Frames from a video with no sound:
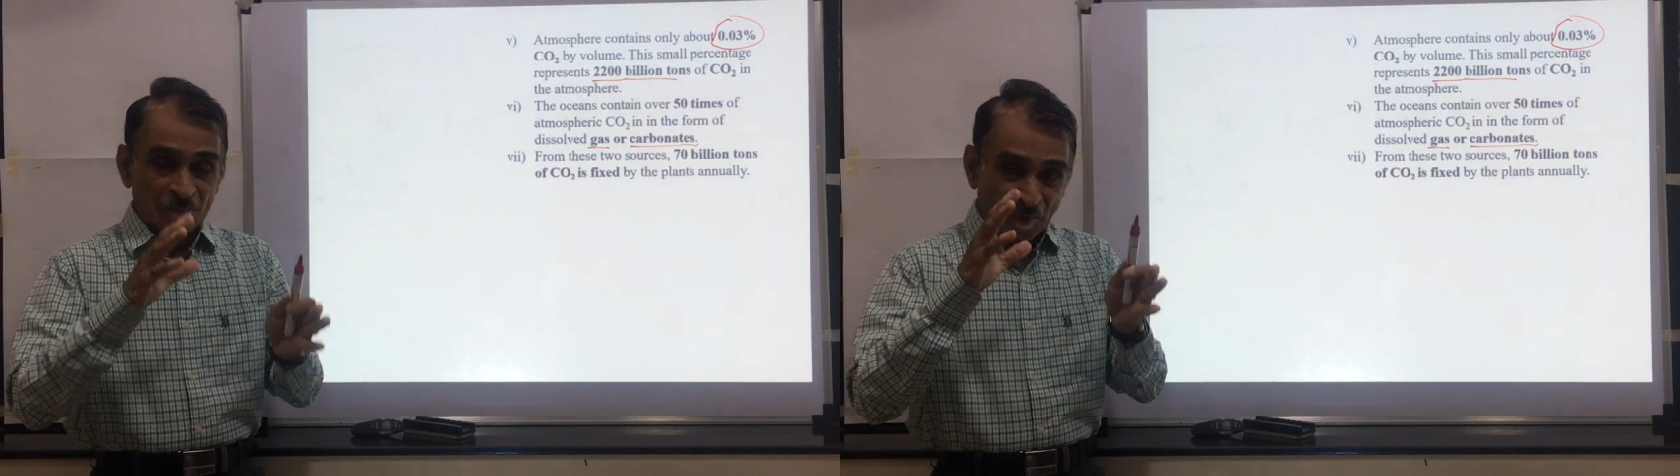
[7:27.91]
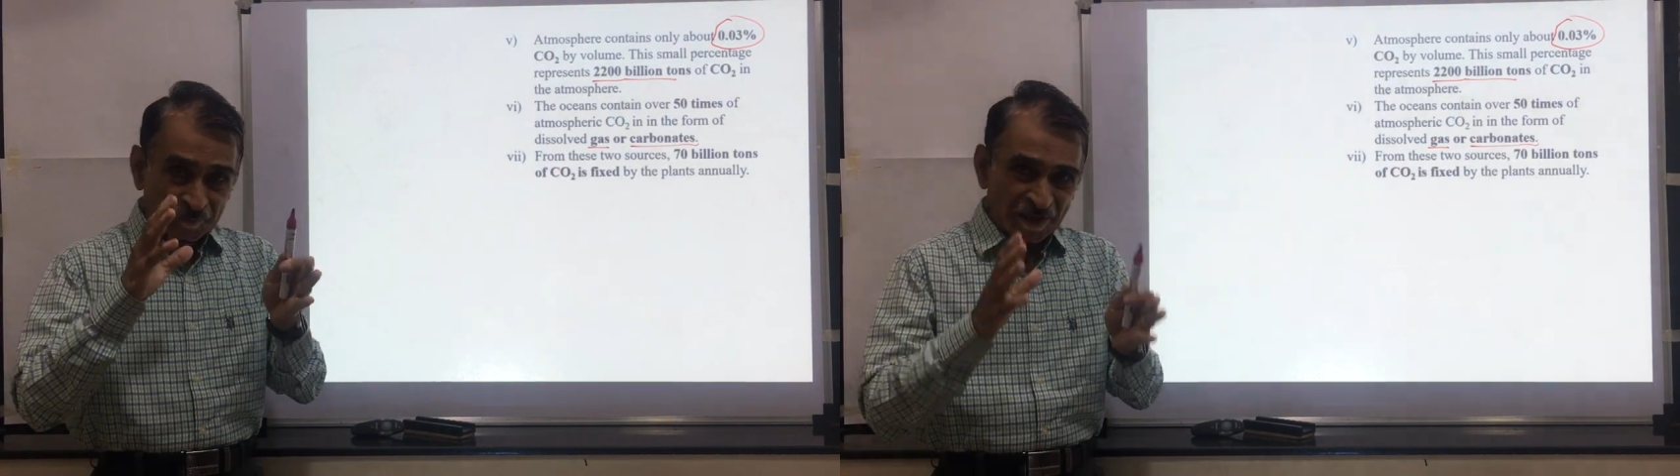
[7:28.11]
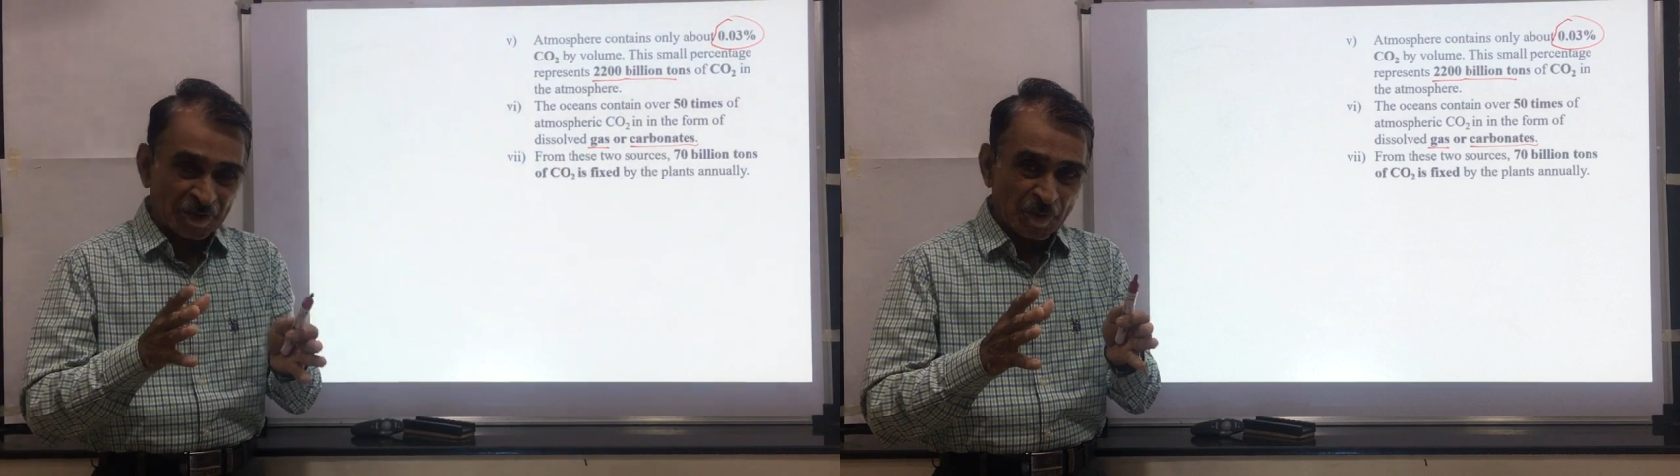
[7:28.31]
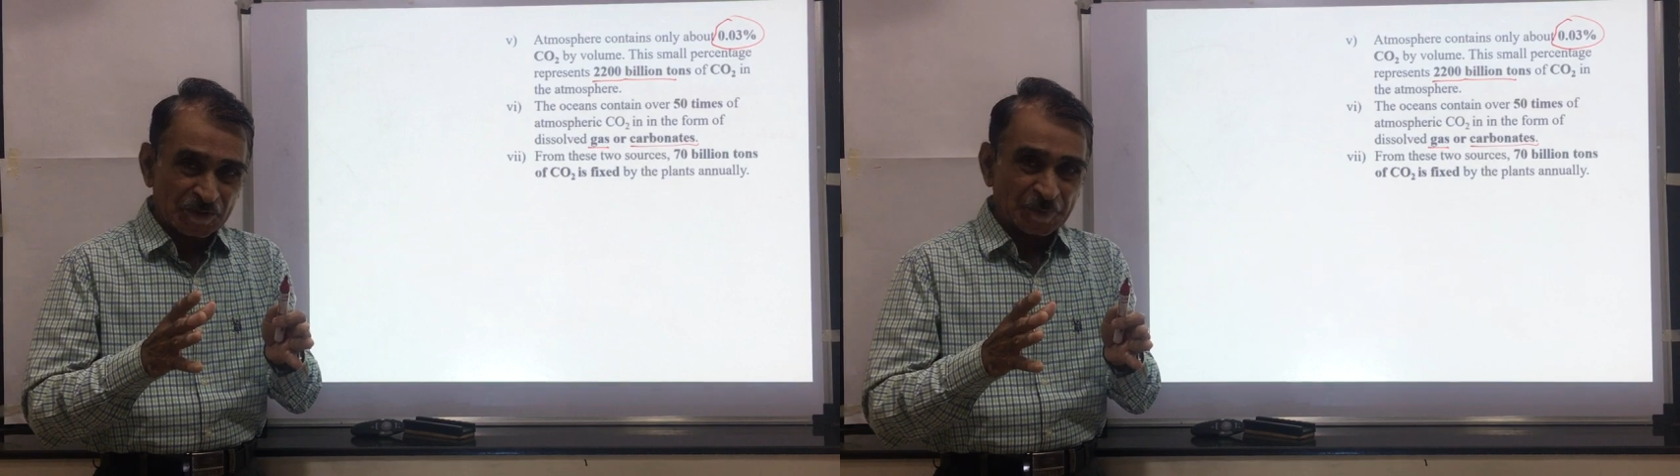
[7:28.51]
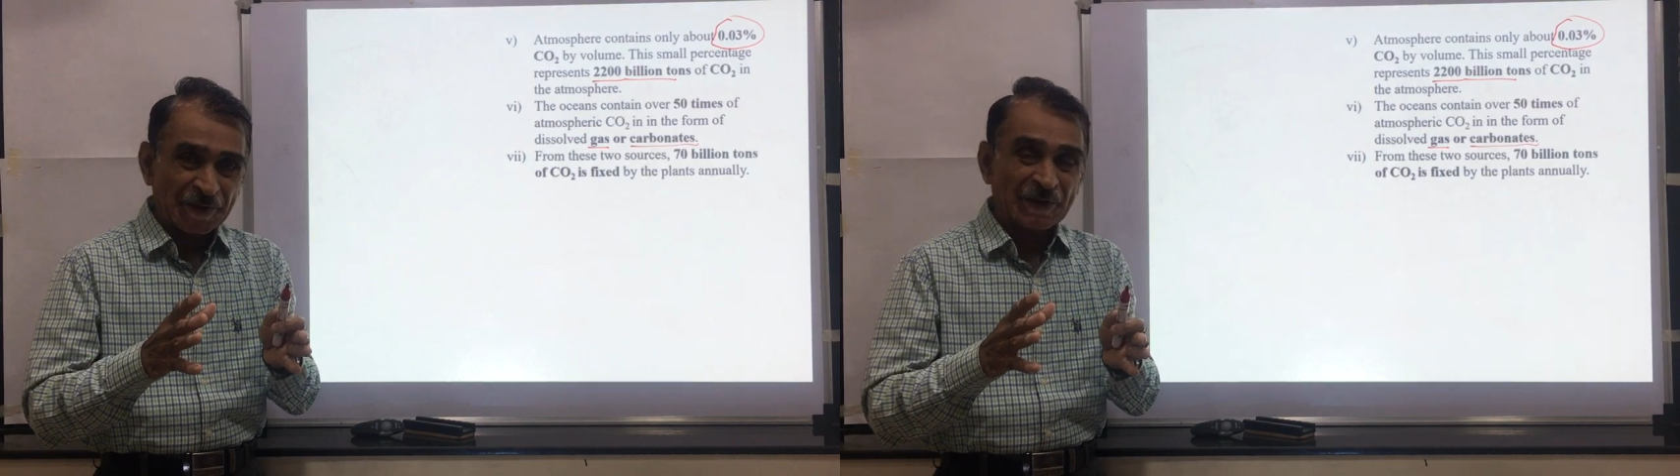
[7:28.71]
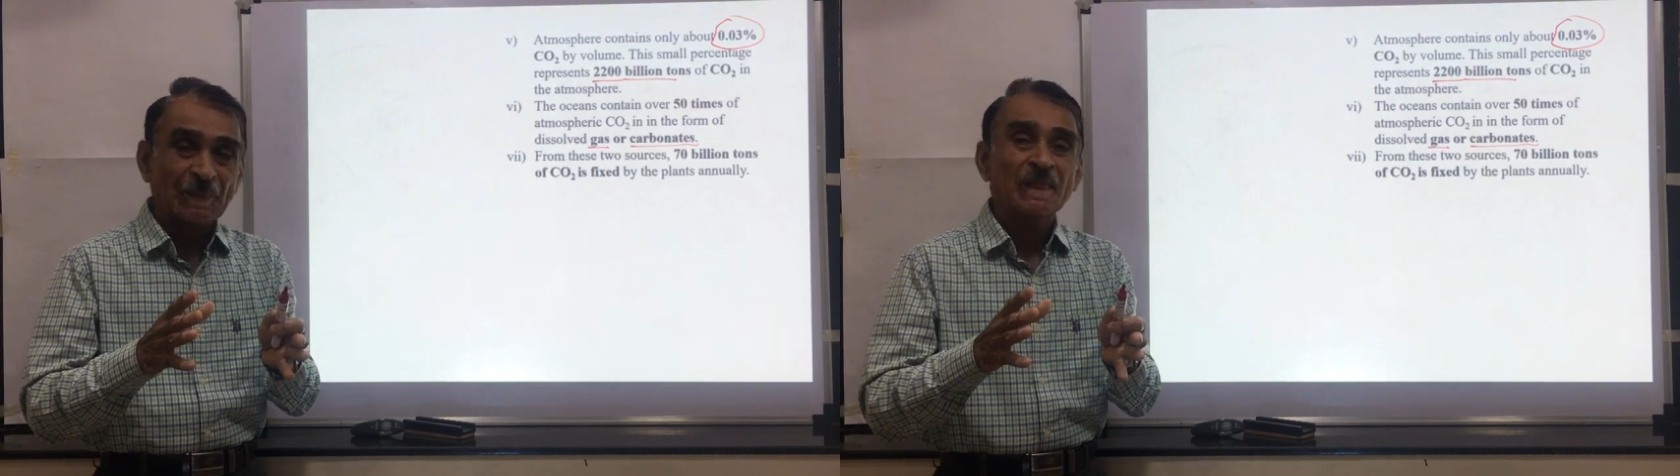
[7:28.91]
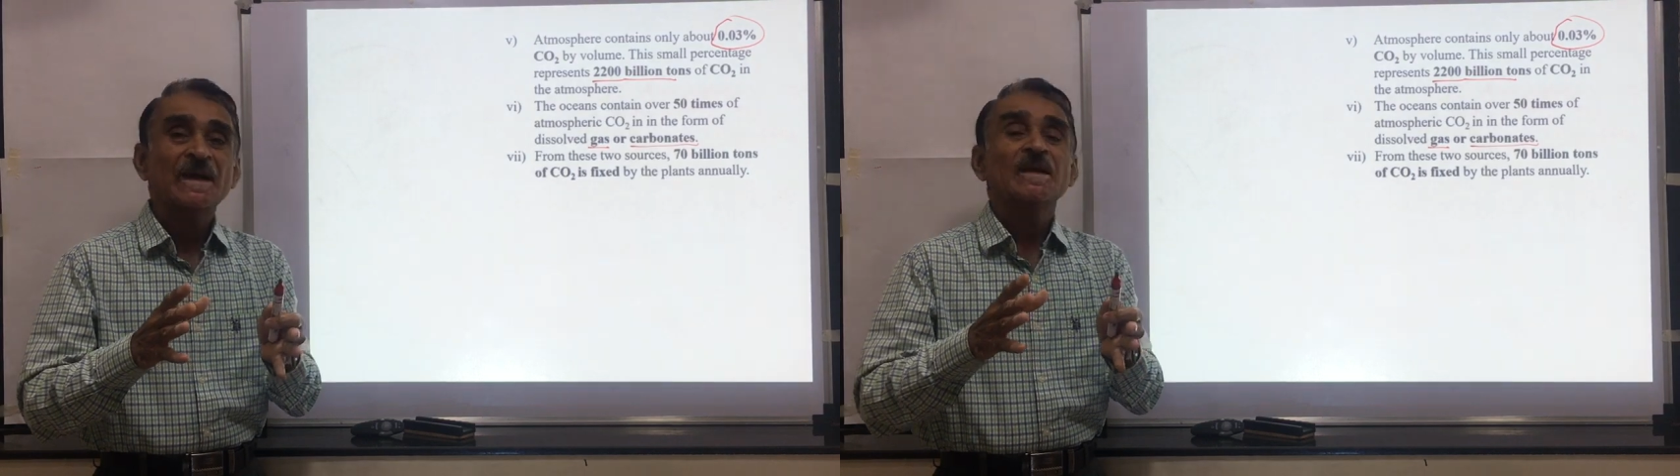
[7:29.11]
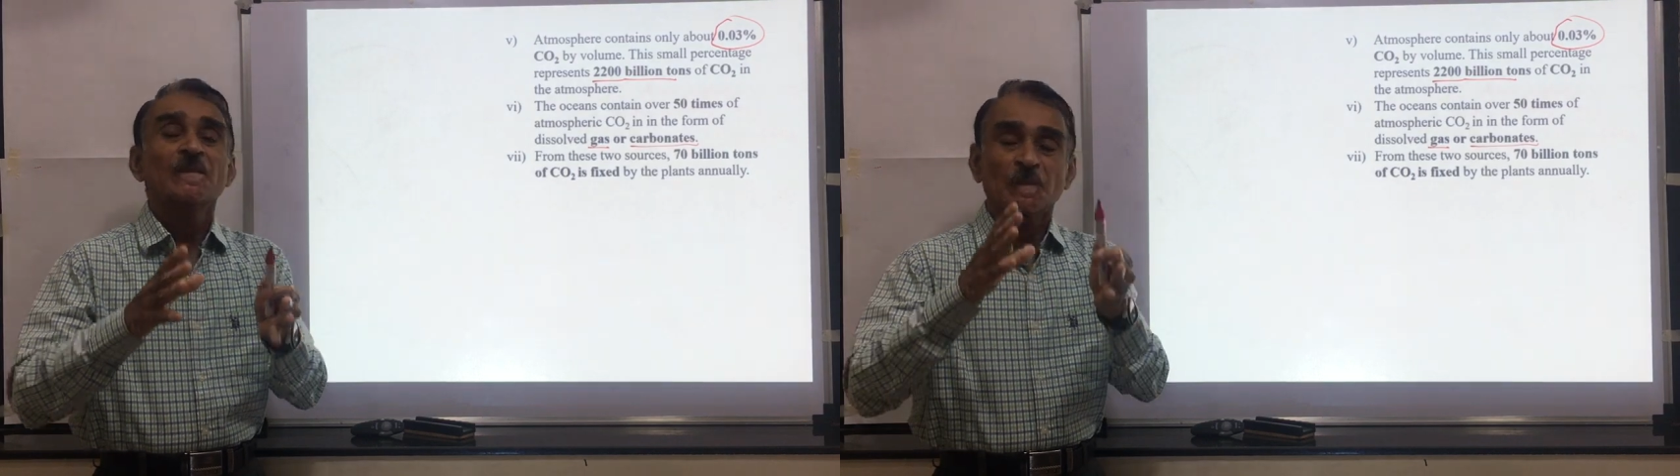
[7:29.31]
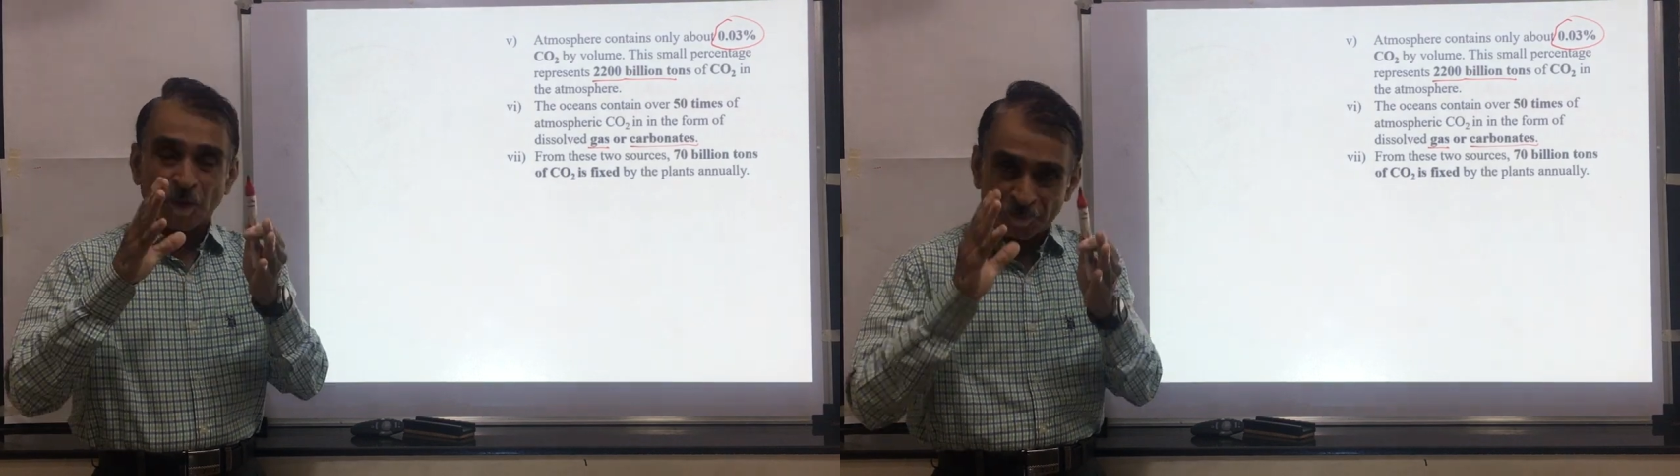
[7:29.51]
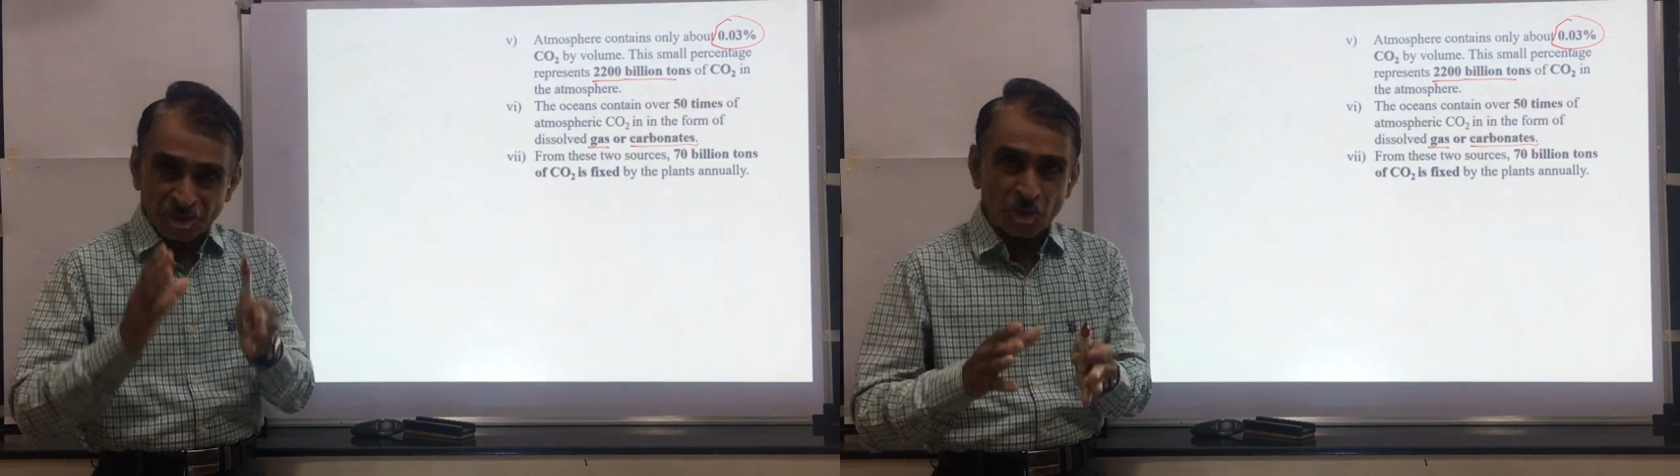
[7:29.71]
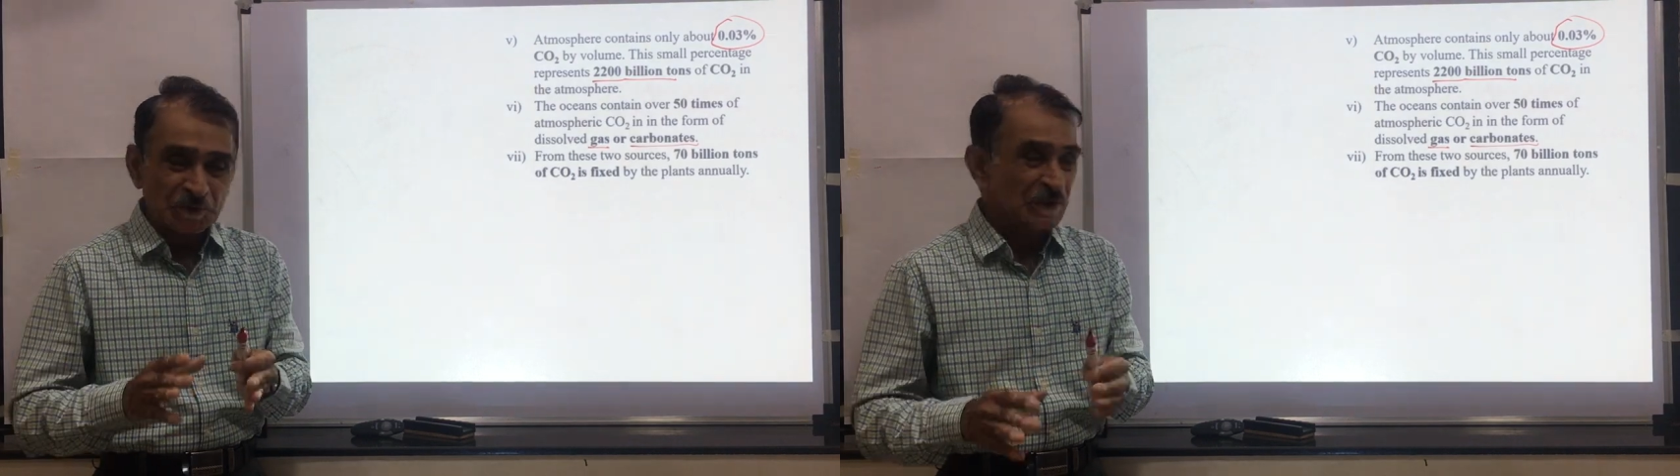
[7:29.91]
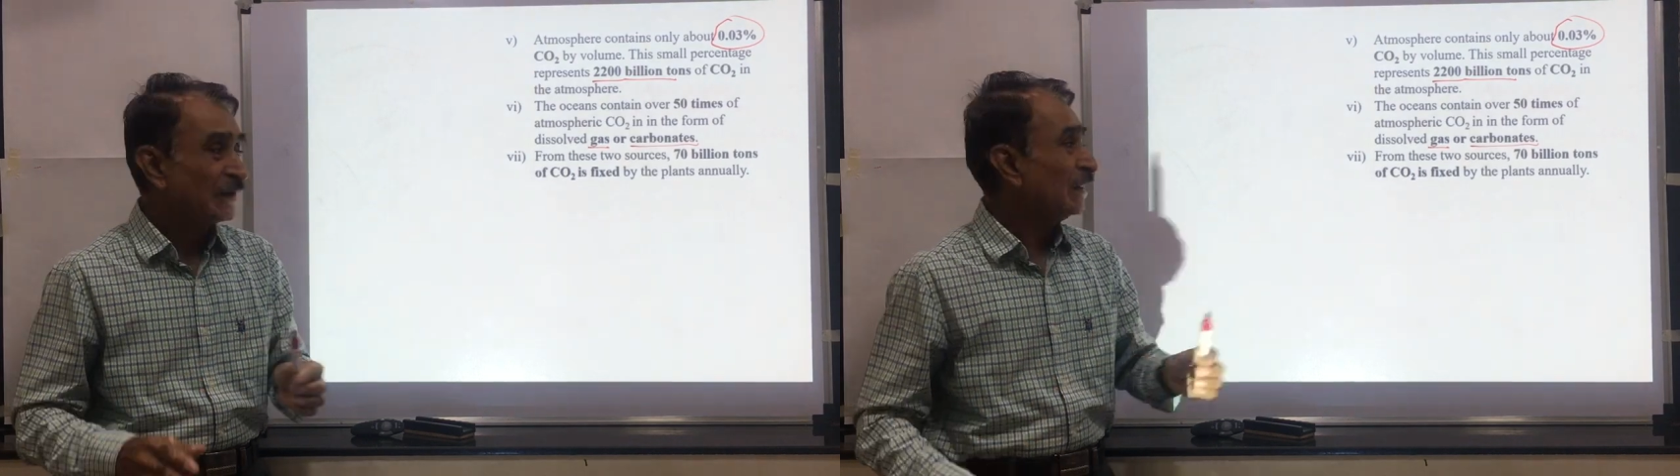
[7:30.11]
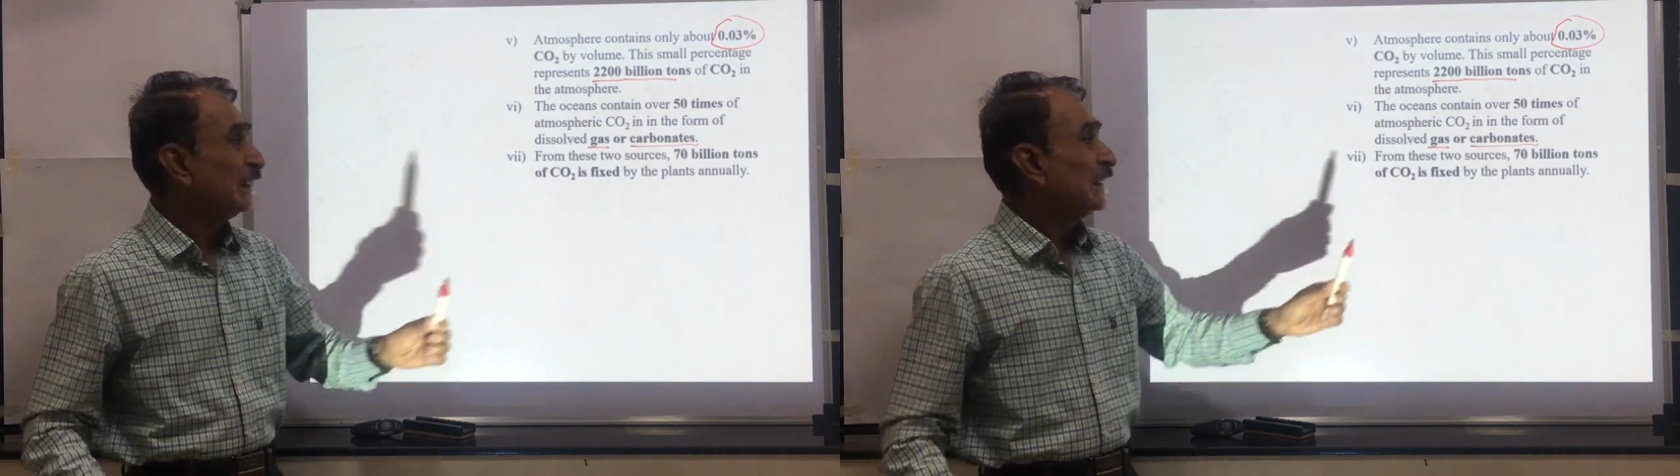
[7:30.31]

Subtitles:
From the atmosphere, from the ocean,